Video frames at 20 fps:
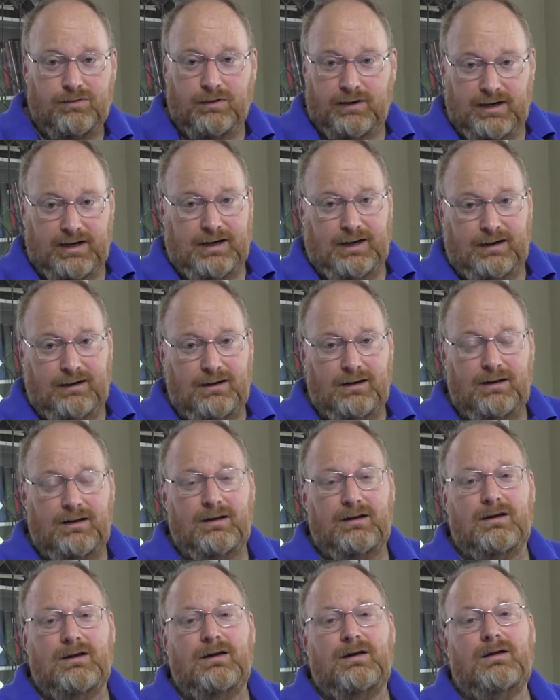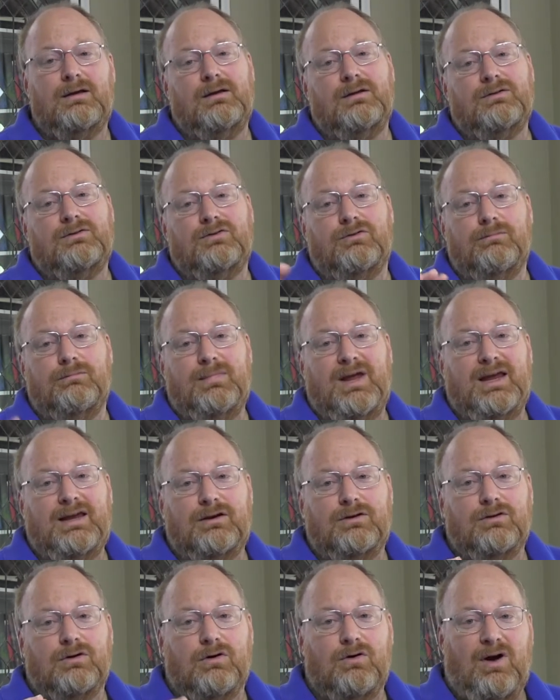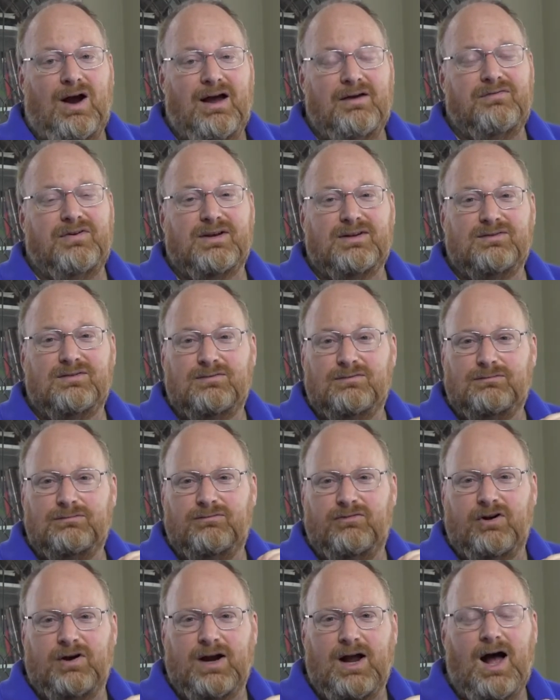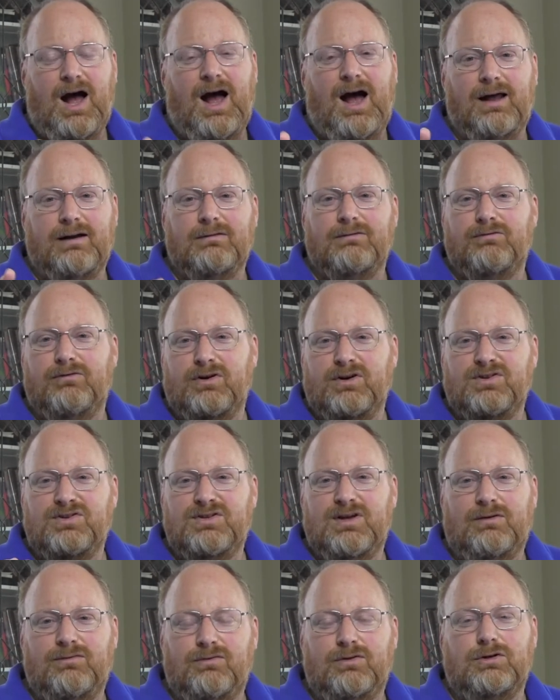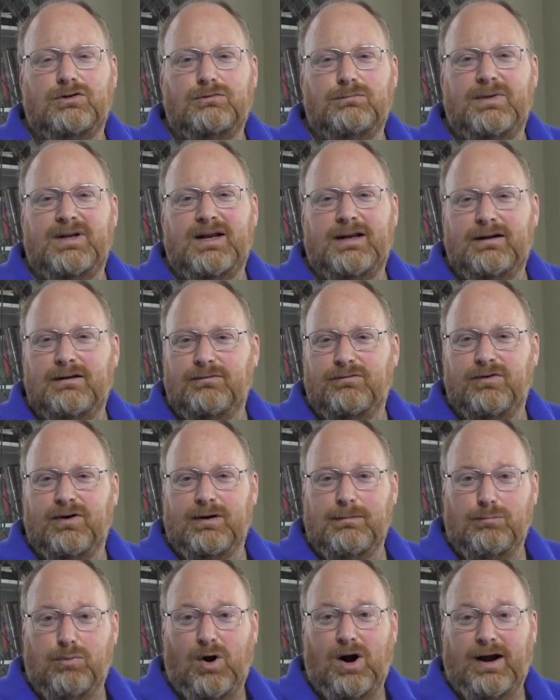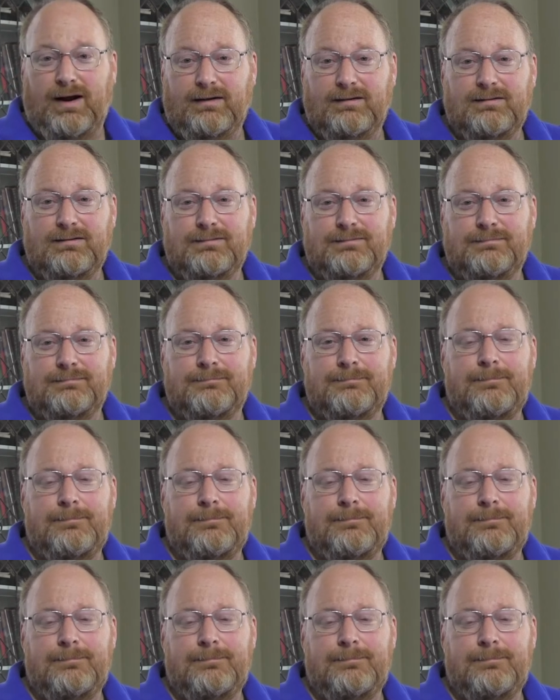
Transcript: or 3D to make your graphics very hot and very self-illuminated, very bright.